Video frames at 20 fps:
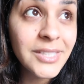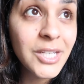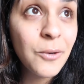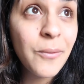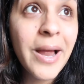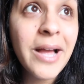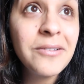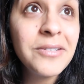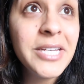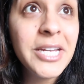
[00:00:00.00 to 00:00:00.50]

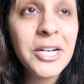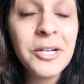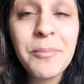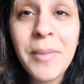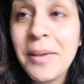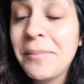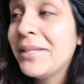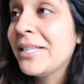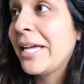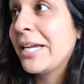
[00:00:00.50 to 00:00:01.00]
around here?
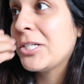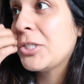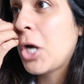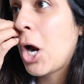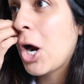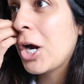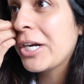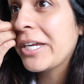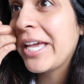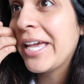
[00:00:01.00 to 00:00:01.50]
Maybe like
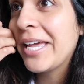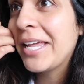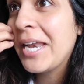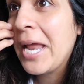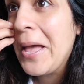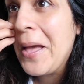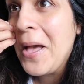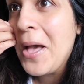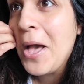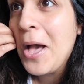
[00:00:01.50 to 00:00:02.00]

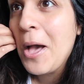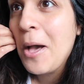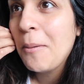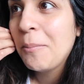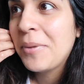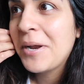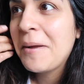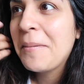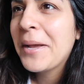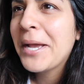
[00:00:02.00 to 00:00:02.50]
Target.
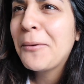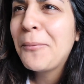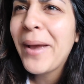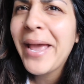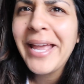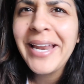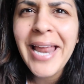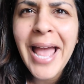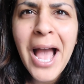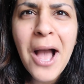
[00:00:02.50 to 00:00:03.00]
But I'm like,
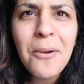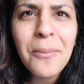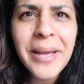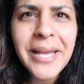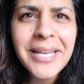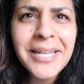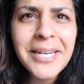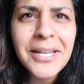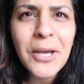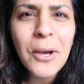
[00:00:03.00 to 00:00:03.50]
wait, how am
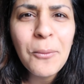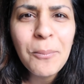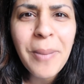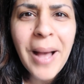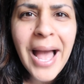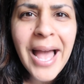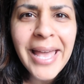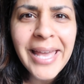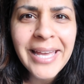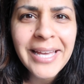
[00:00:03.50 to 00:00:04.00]
I gonna go
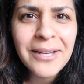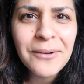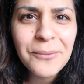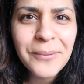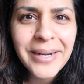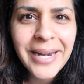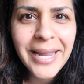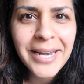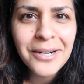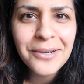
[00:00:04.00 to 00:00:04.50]
buy it
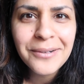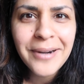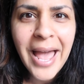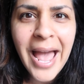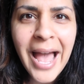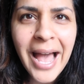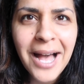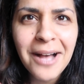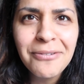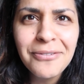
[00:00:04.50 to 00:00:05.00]
when I don't
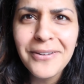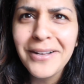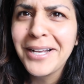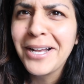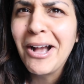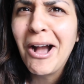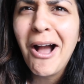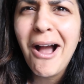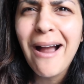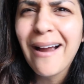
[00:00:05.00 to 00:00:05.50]
have a
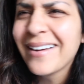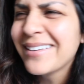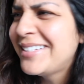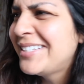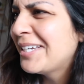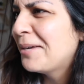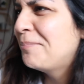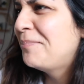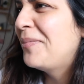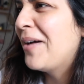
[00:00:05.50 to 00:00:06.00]

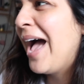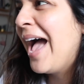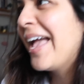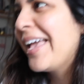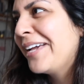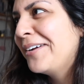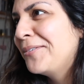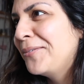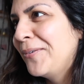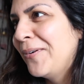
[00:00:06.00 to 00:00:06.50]
card to
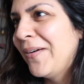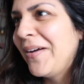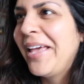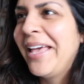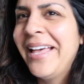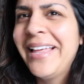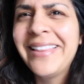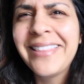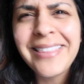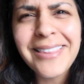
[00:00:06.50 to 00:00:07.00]
buy it
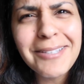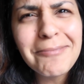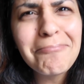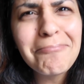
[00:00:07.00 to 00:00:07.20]
with?